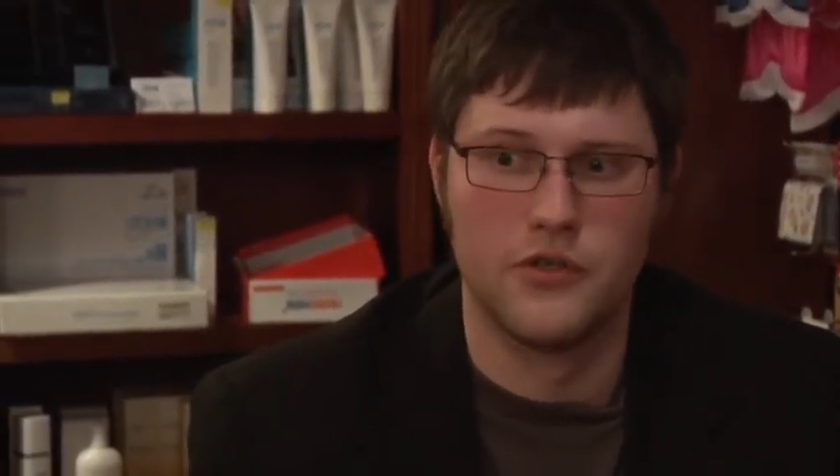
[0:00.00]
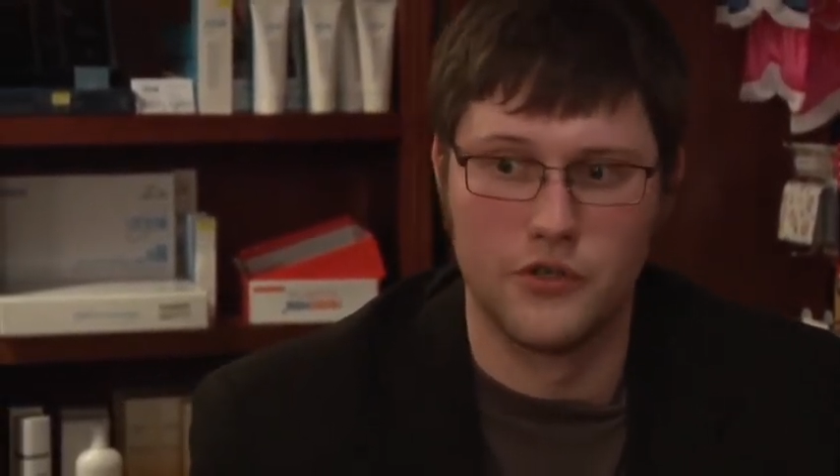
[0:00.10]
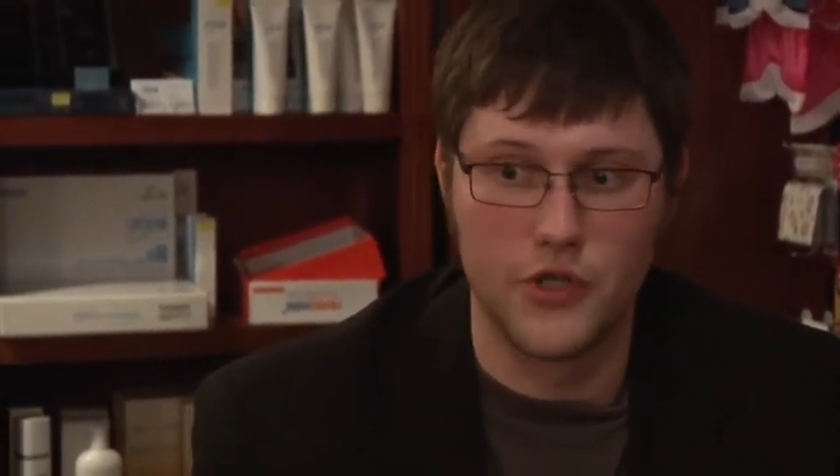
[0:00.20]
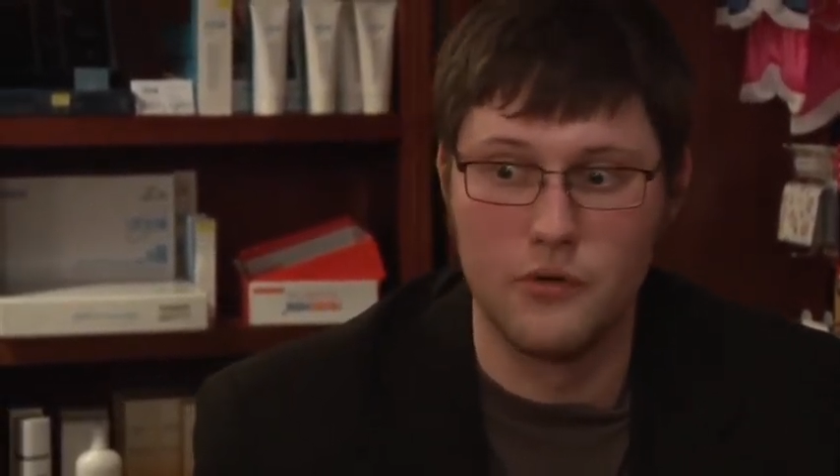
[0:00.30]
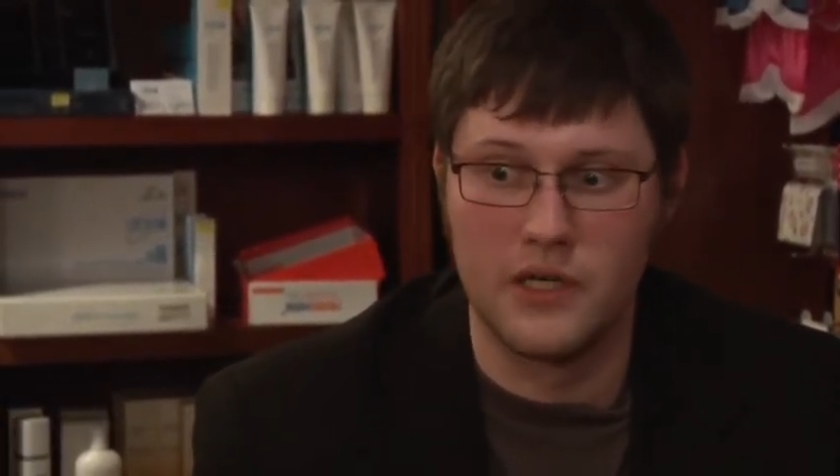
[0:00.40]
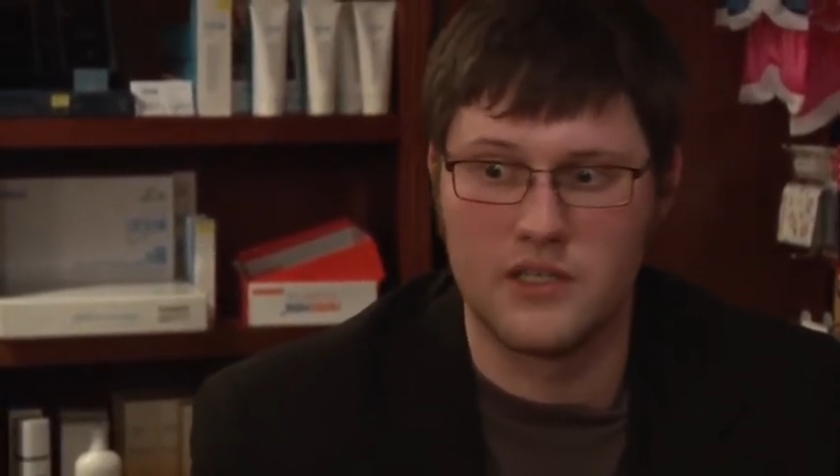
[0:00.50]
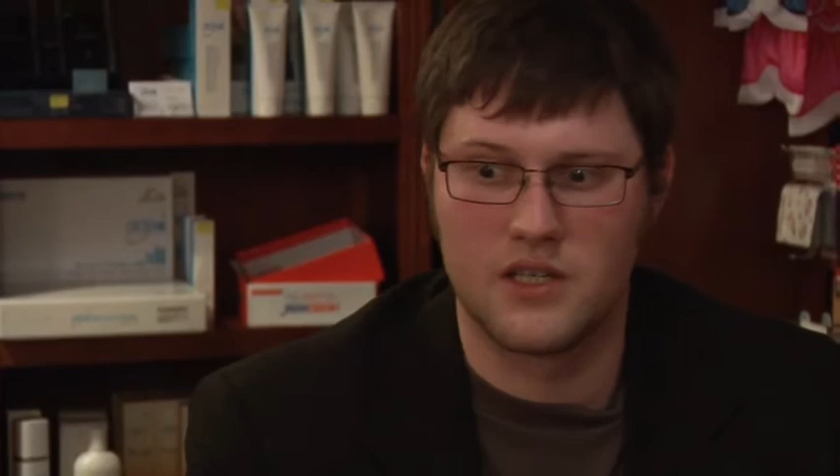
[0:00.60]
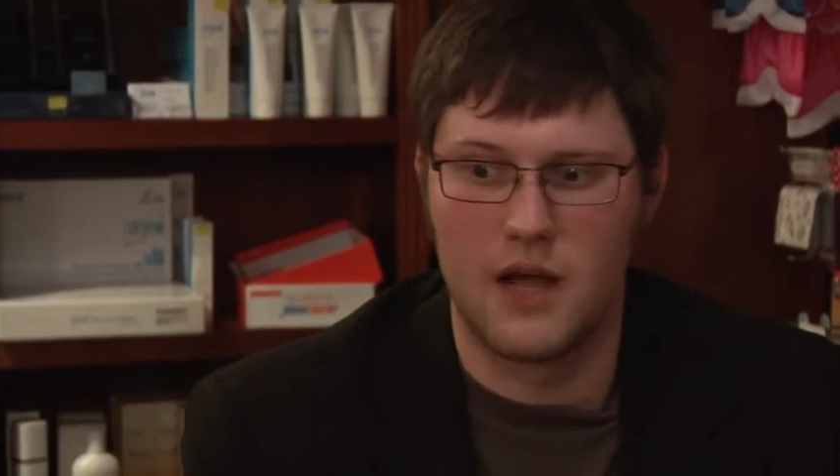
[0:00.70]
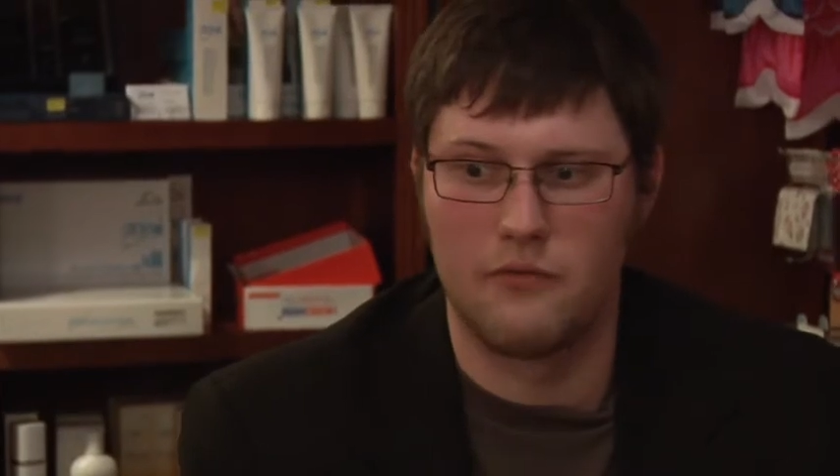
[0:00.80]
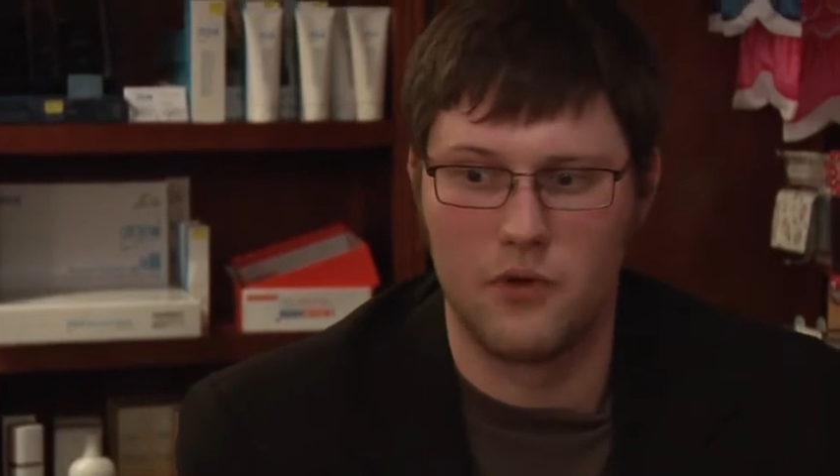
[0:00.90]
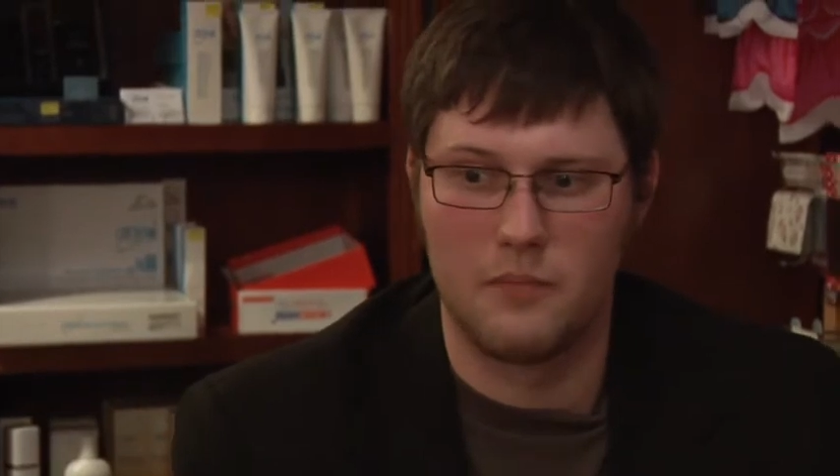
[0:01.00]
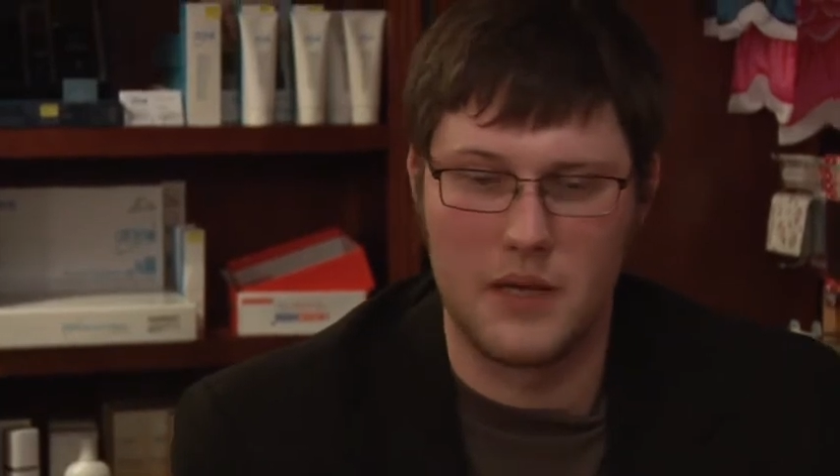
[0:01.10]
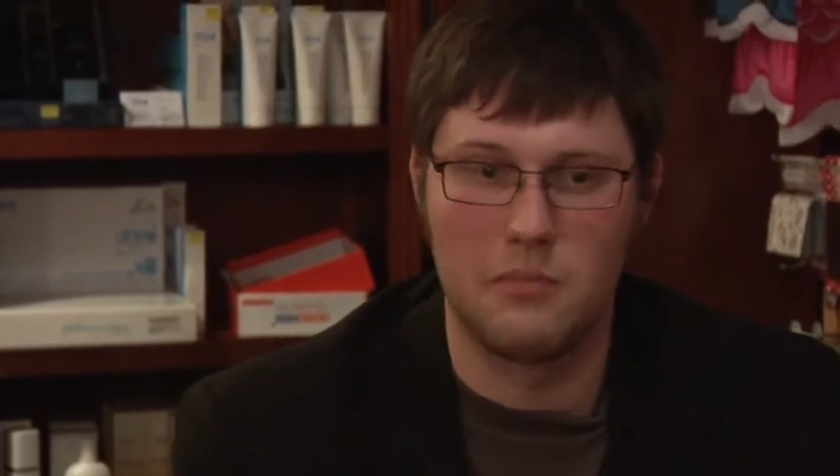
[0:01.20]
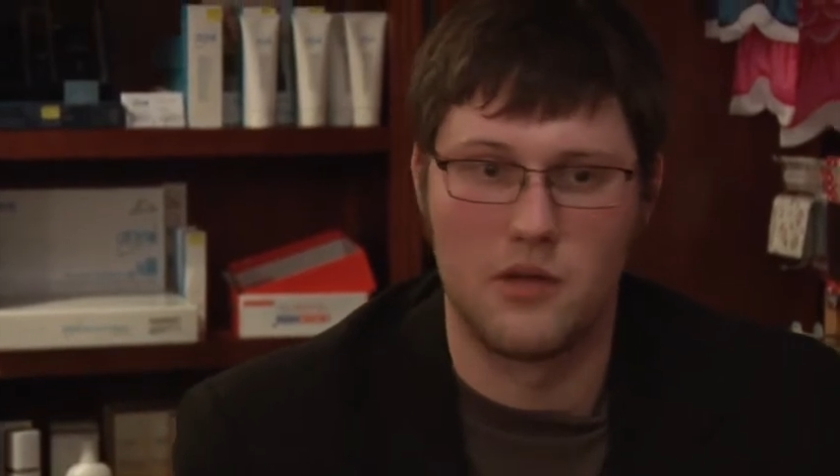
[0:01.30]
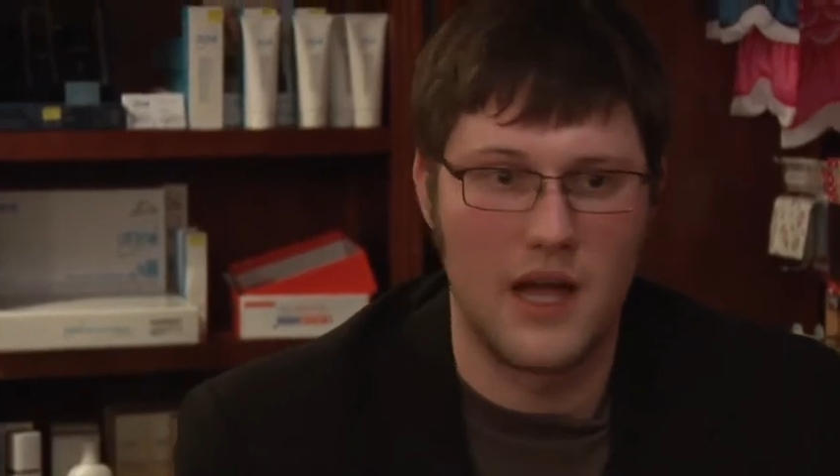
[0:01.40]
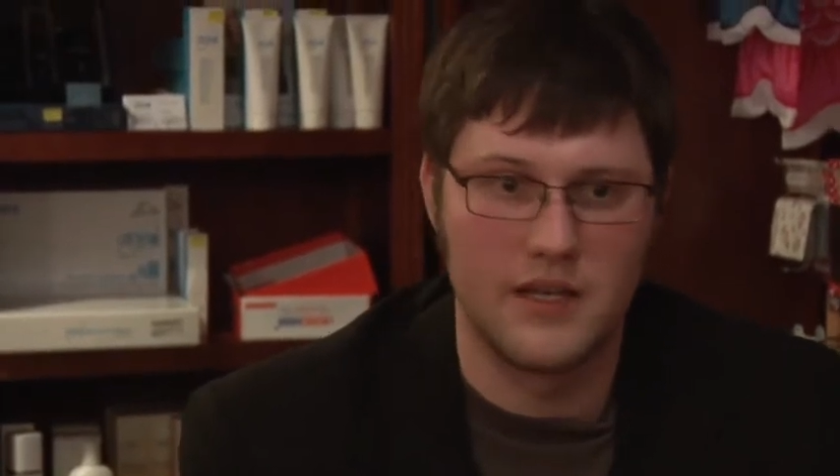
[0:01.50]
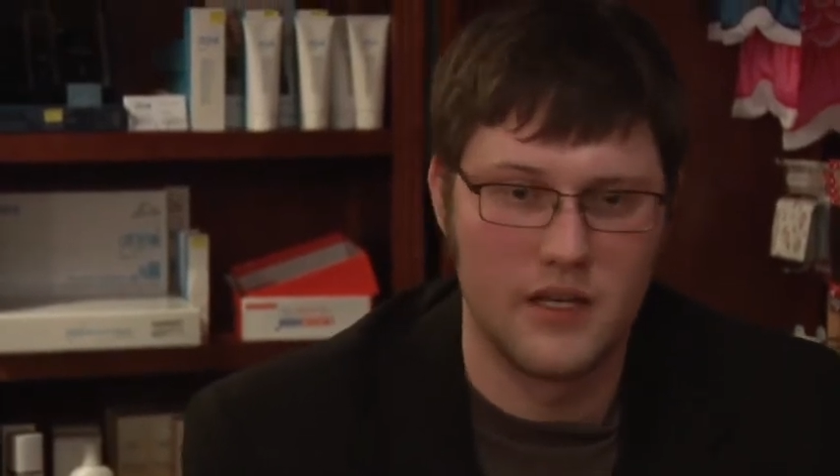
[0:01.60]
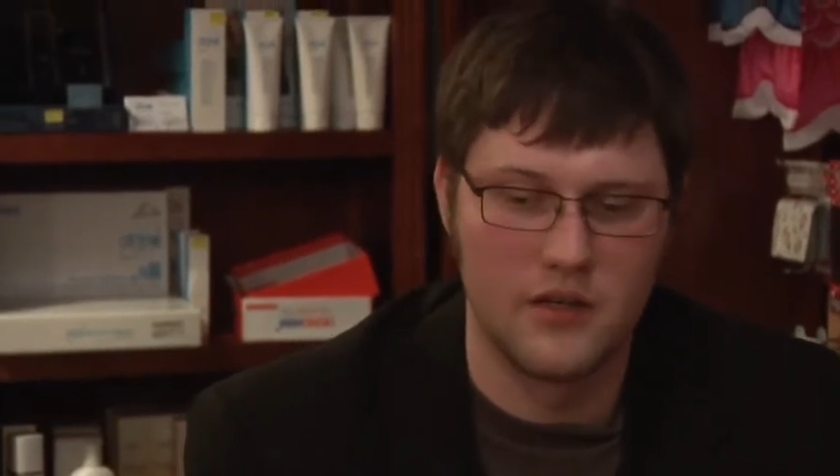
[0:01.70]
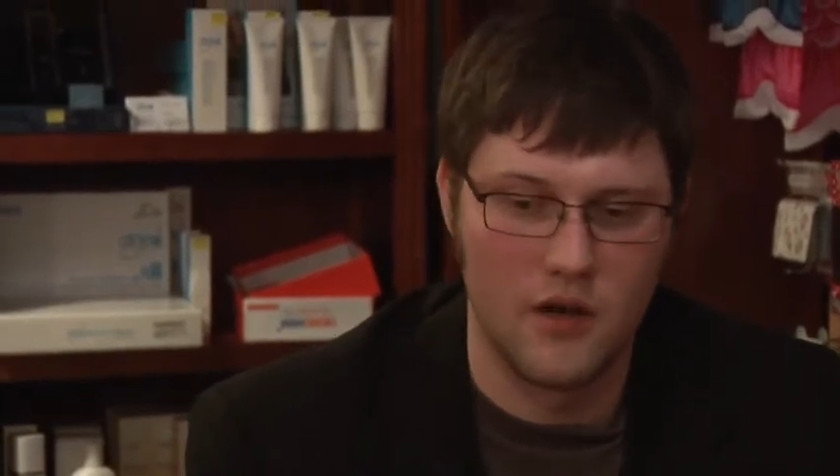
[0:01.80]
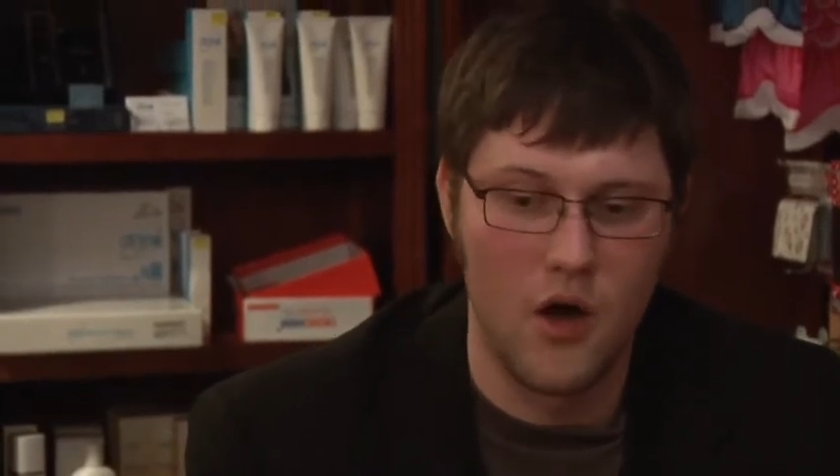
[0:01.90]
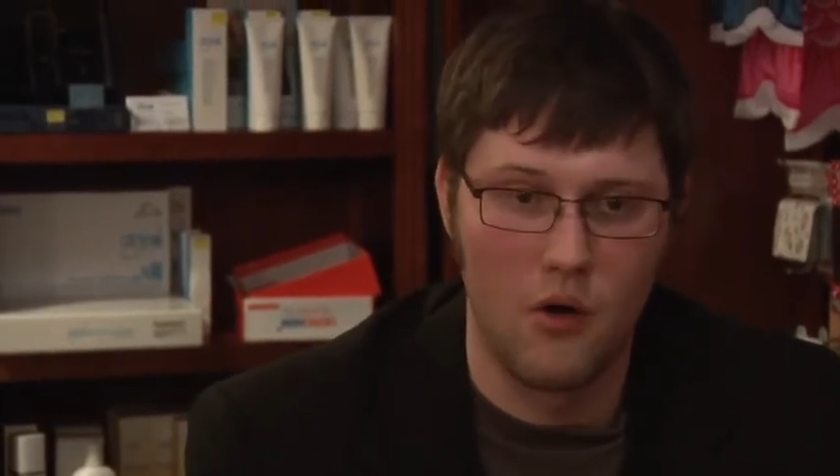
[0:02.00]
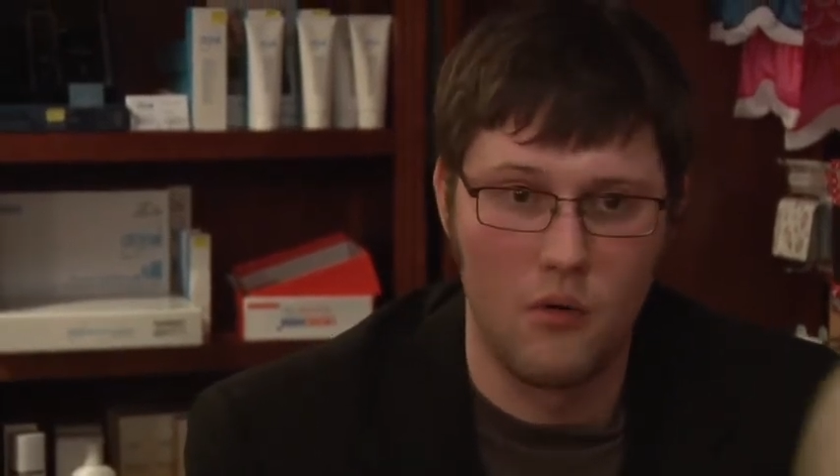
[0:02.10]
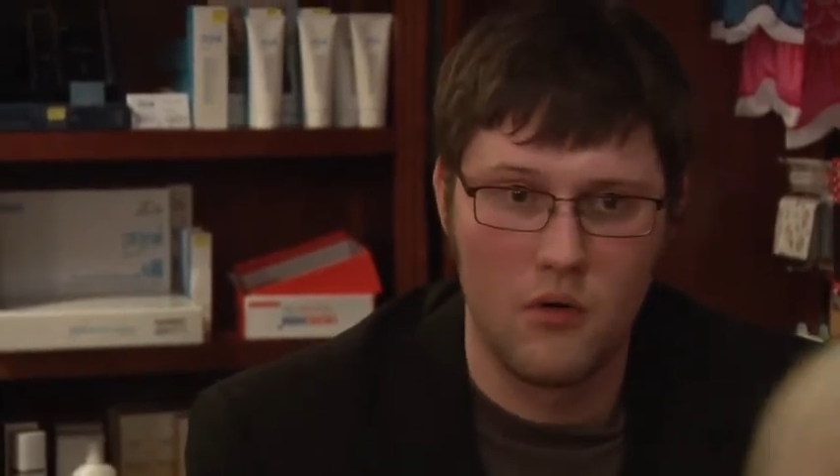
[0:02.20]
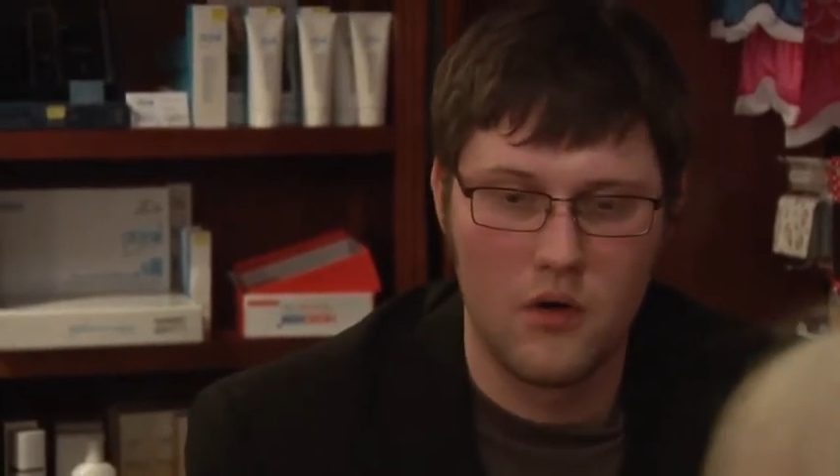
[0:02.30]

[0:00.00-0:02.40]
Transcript: to doing stuff with people I didn't know.